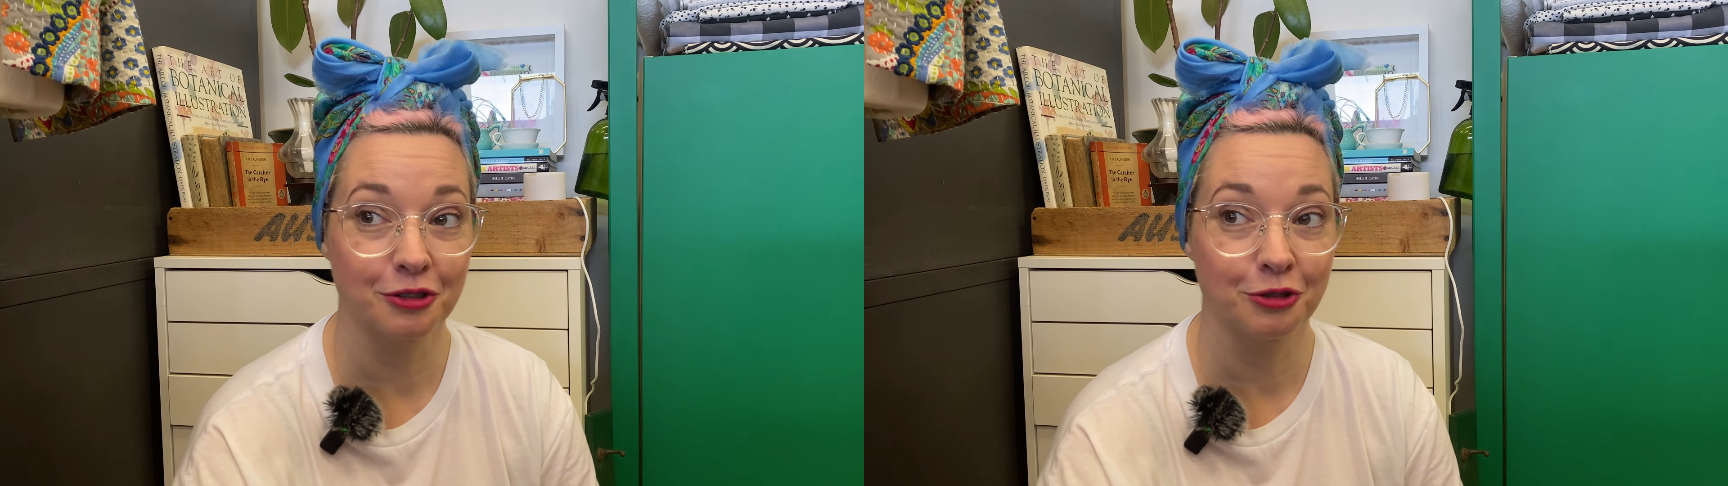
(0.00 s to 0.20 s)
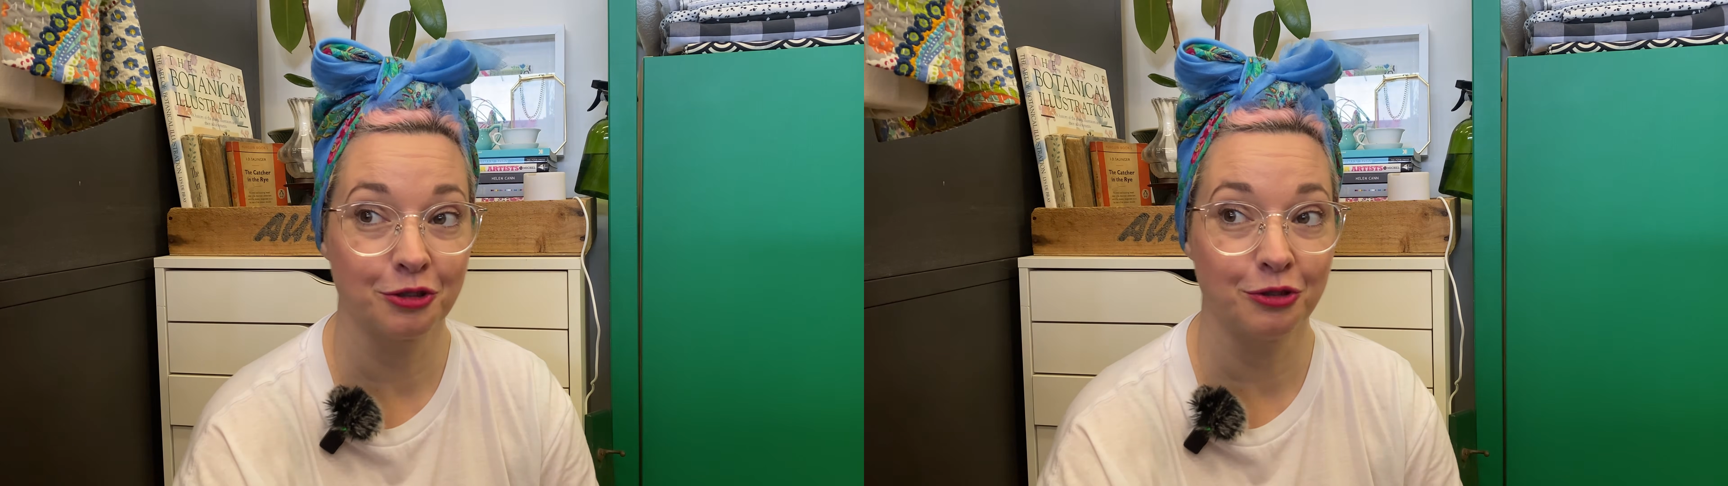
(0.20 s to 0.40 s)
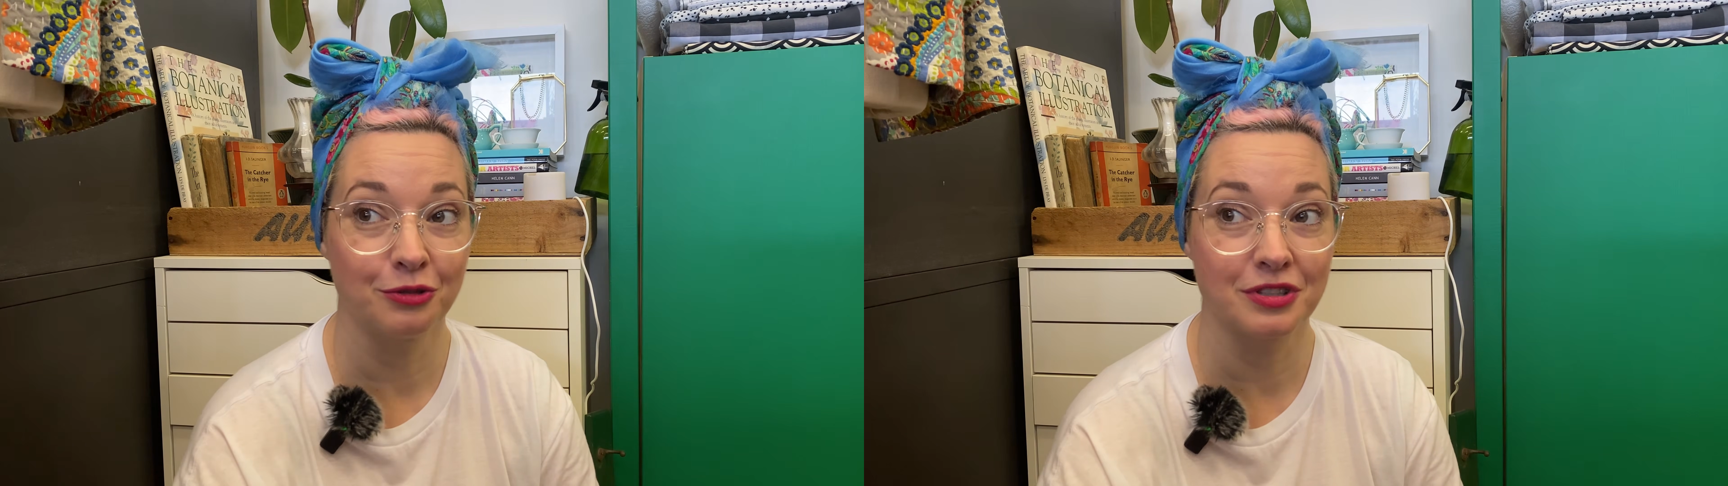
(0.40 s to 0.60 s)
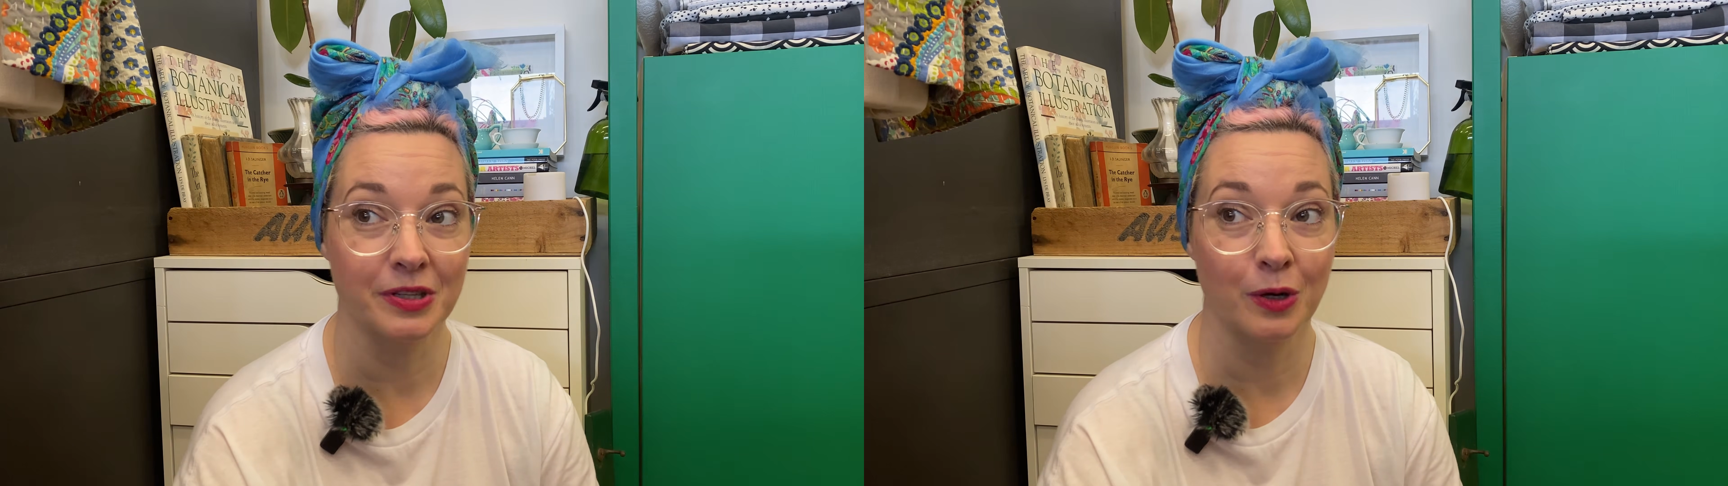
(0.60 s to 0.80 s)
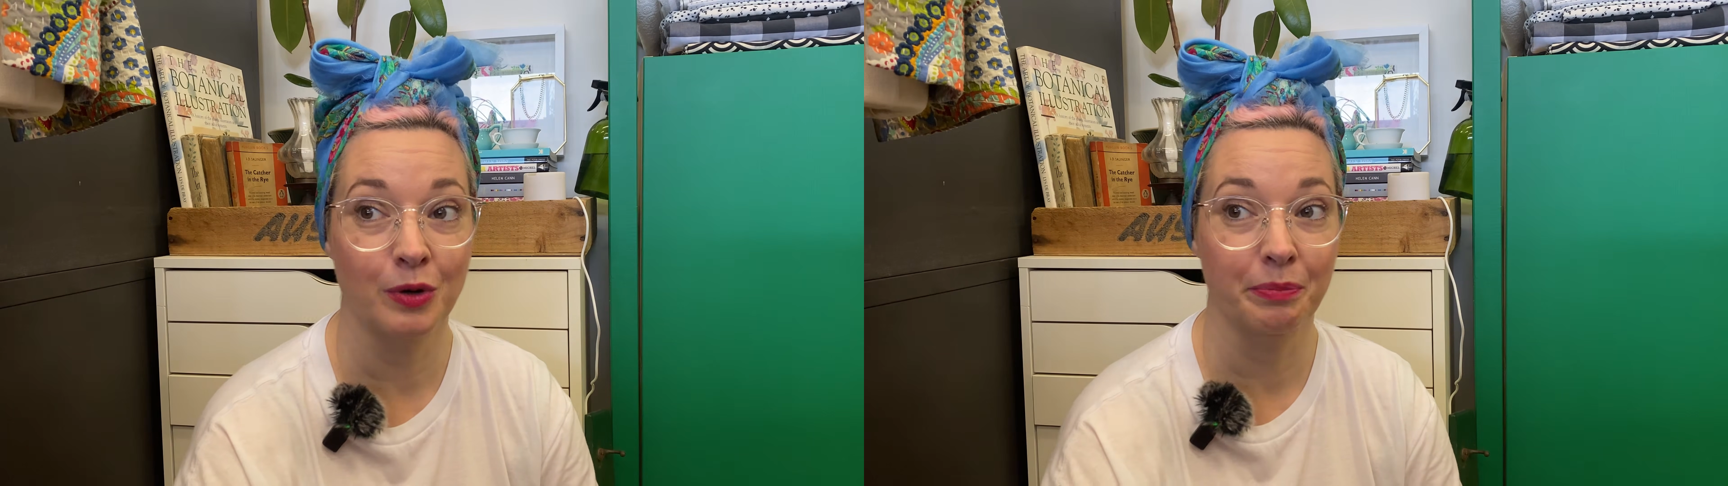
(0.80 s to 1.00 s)
to
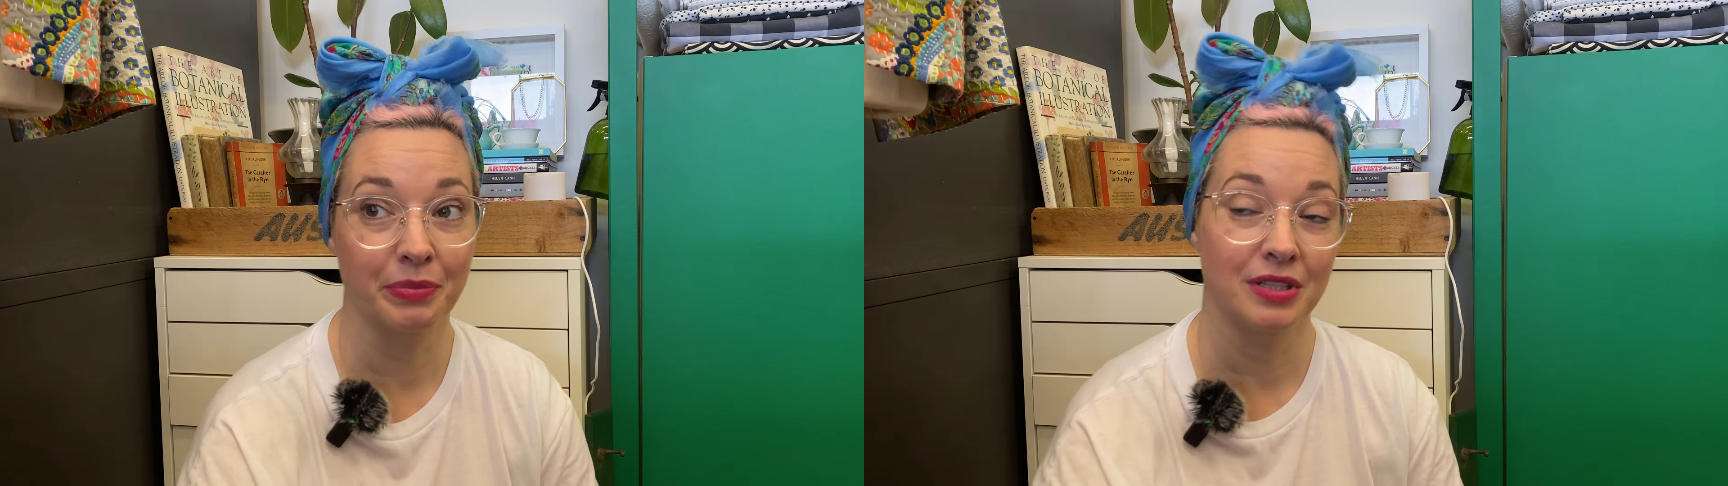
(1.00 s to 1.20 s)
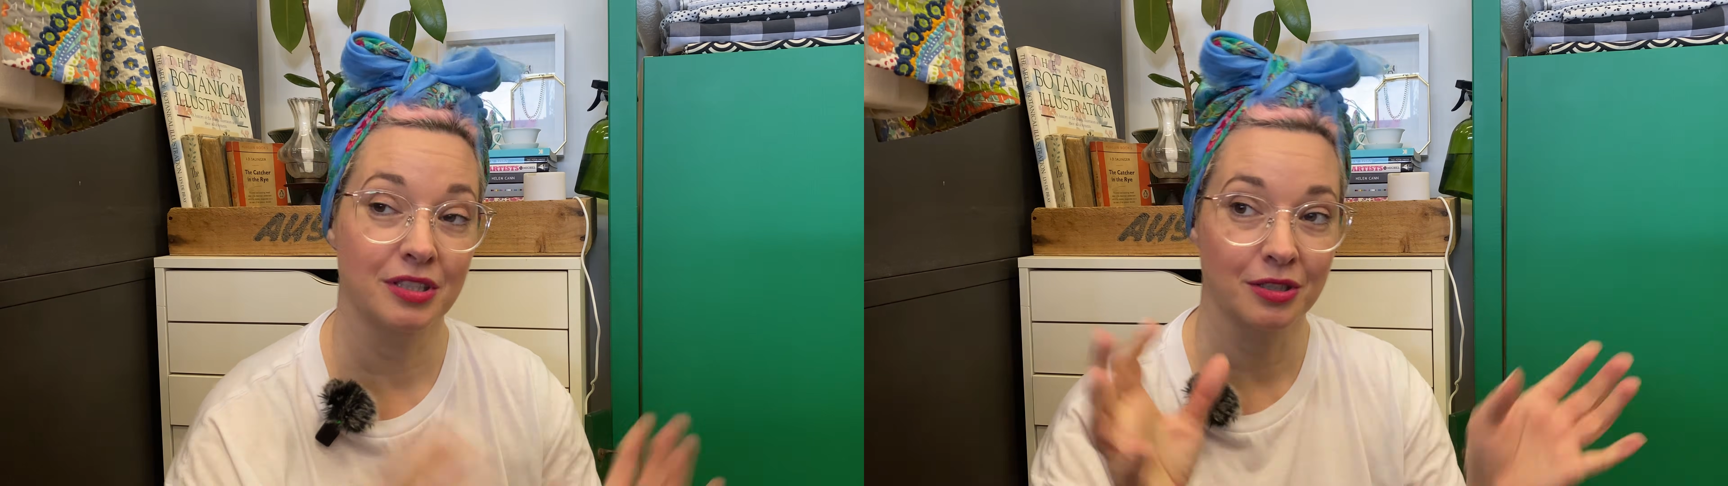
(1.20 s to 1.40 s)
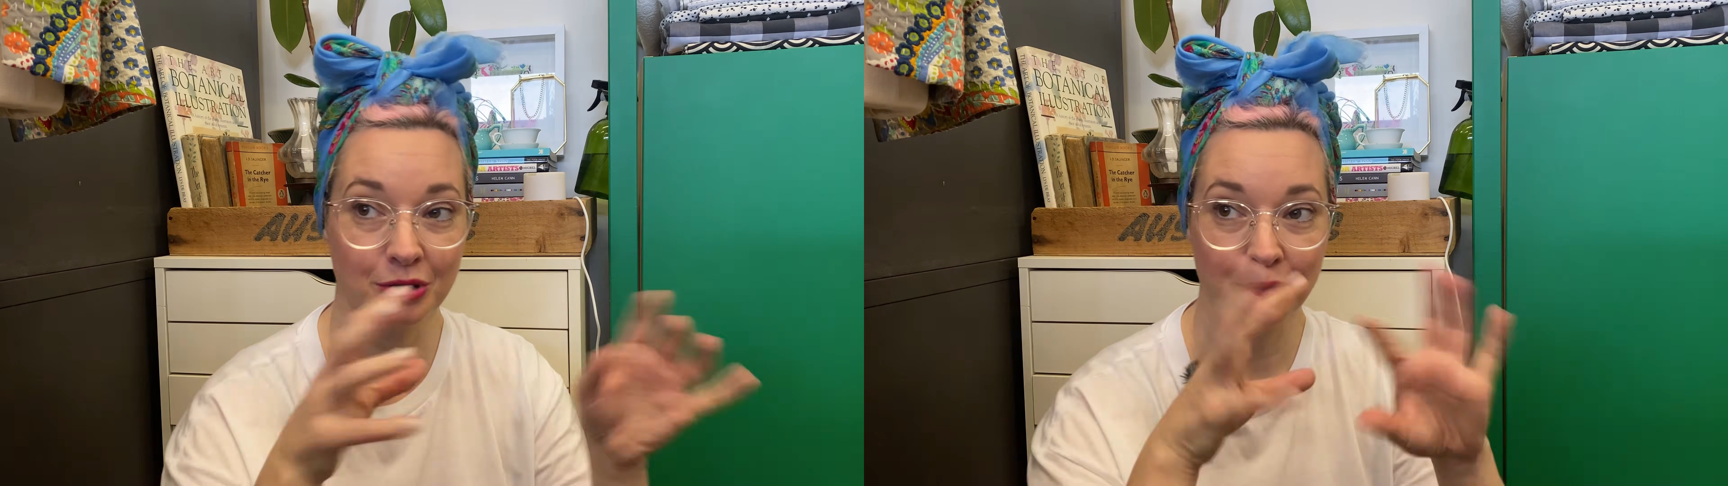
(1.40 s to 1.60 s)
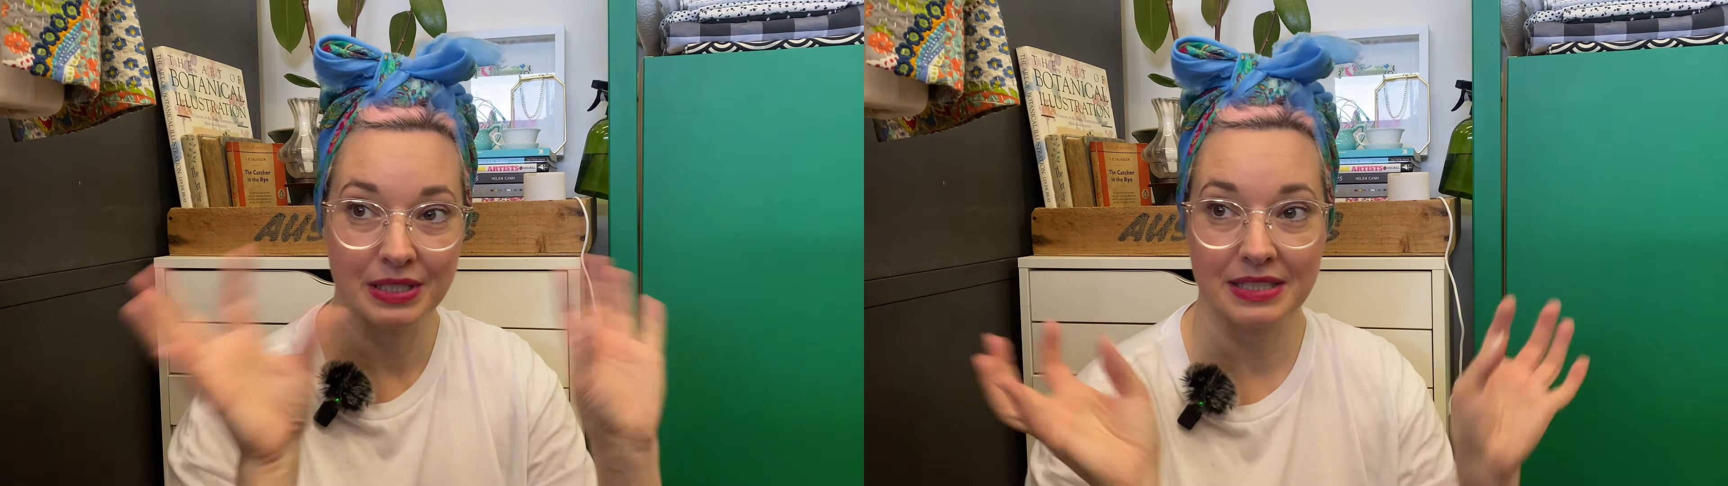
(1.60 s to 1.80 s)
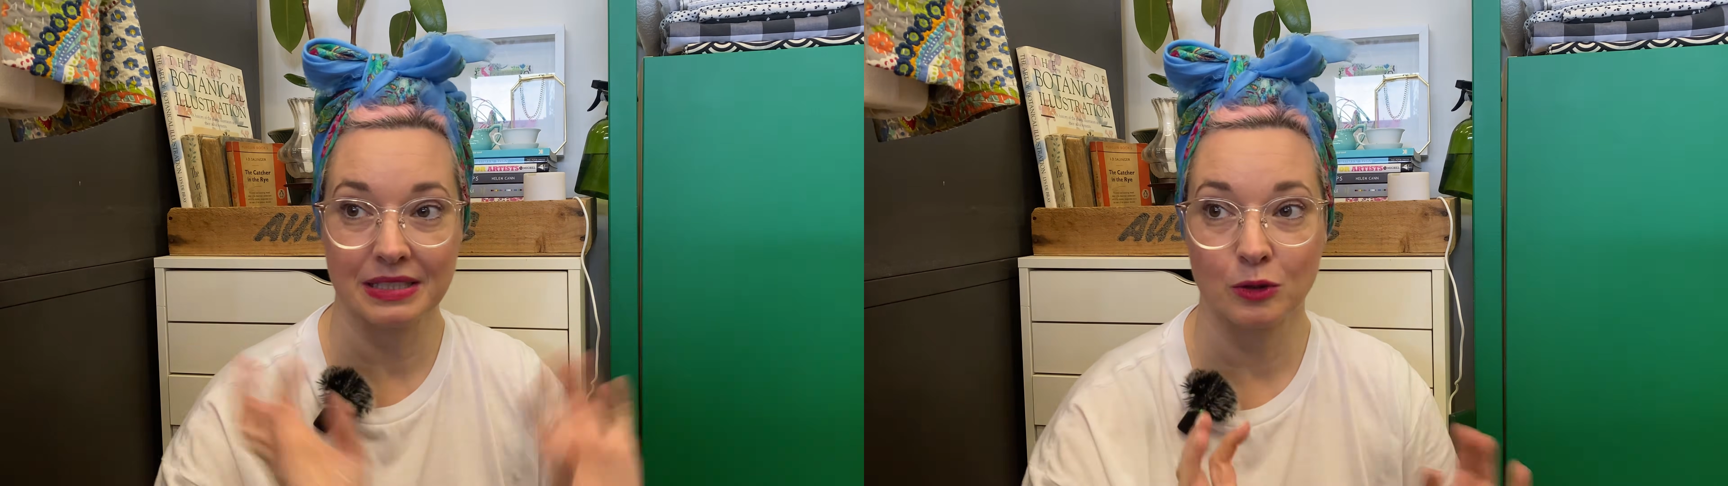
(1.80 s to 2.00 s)
sew up into its